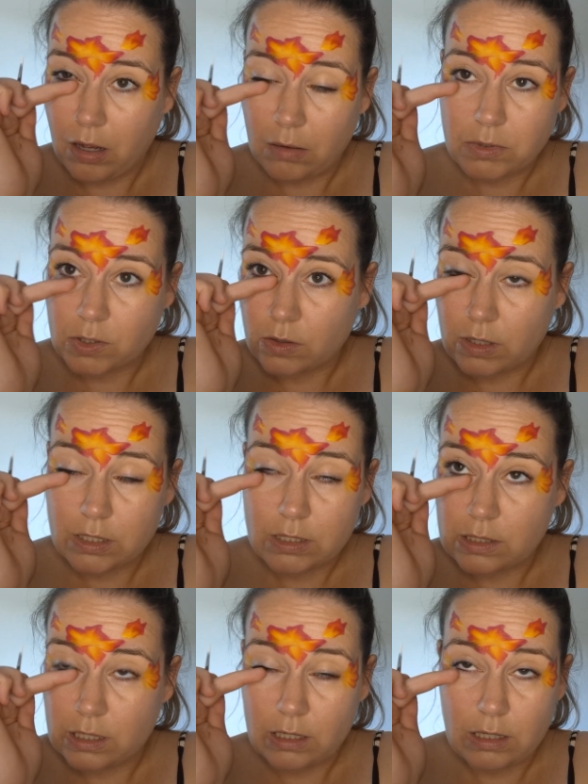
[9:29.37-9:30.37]
I'm sorry,
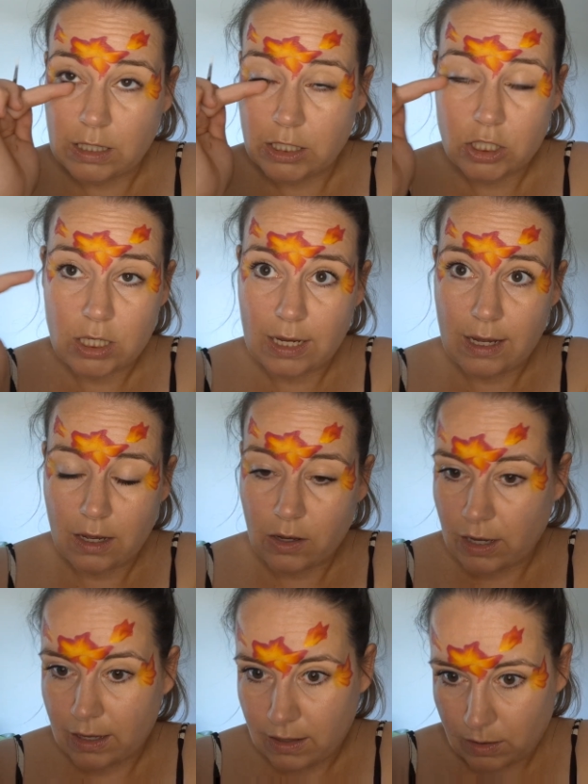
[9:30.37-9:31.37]
it's a little itchy.
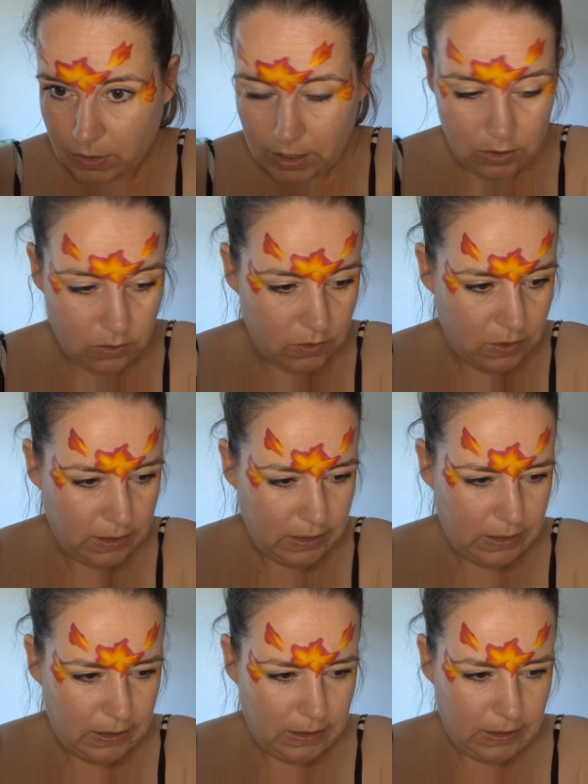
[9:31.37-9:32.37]
Okay, there we go.
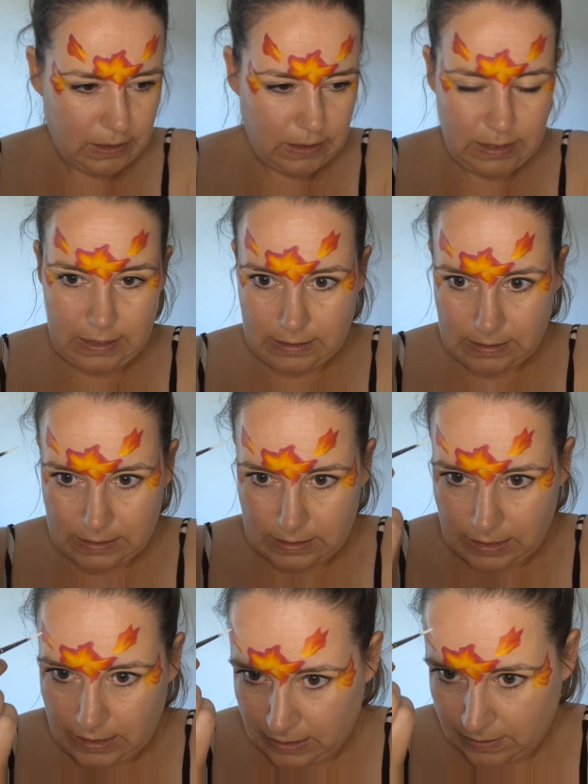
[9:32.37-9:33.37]
Let's
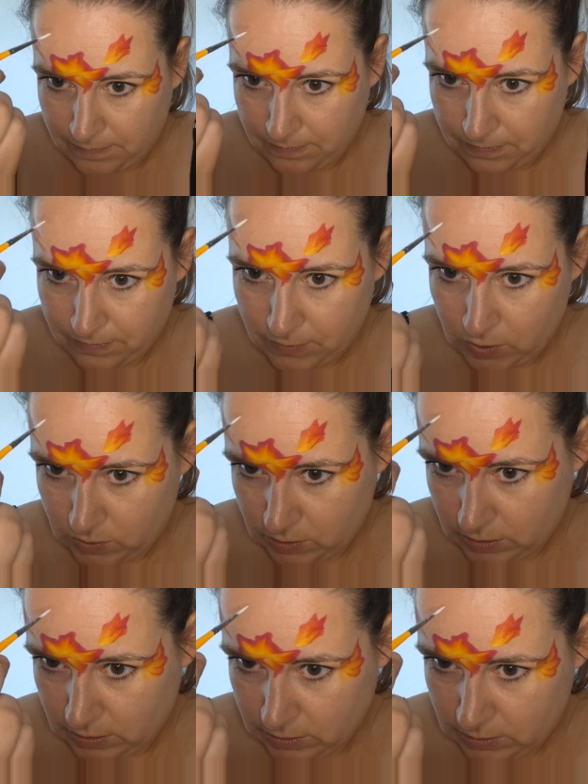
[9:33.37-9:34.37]
see, because
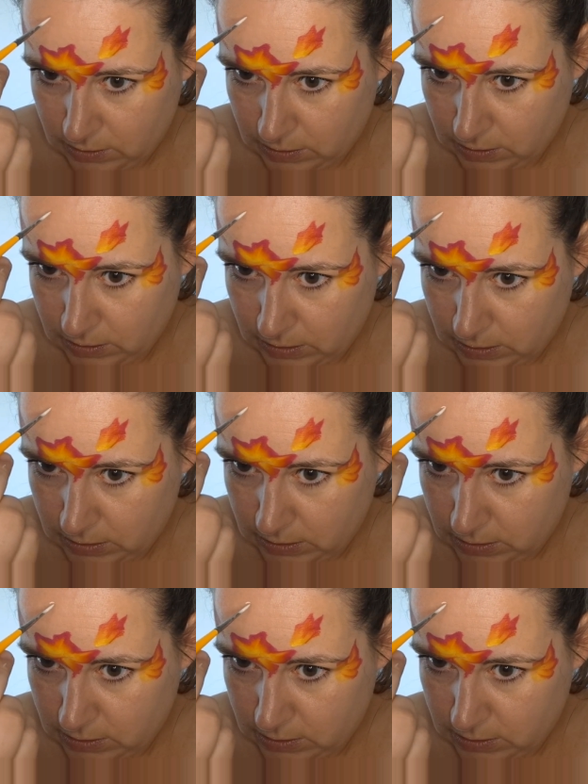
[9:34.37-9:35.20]
I like it.